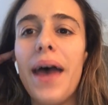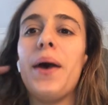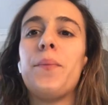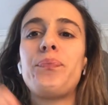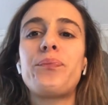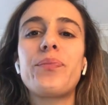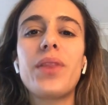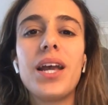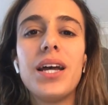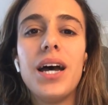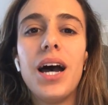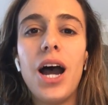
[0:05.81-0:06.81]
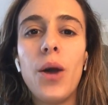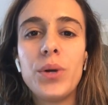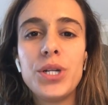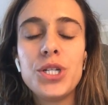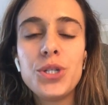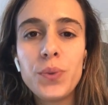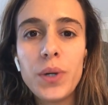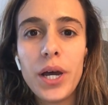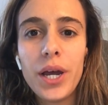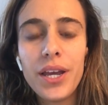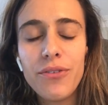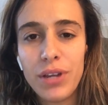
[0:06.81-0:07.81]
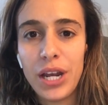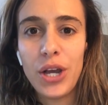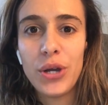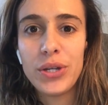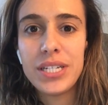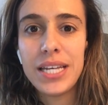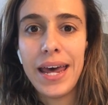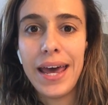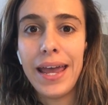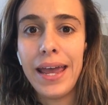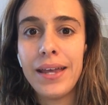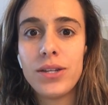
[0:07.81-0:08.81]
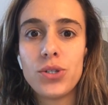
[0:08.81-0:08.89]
I wanted to do a video today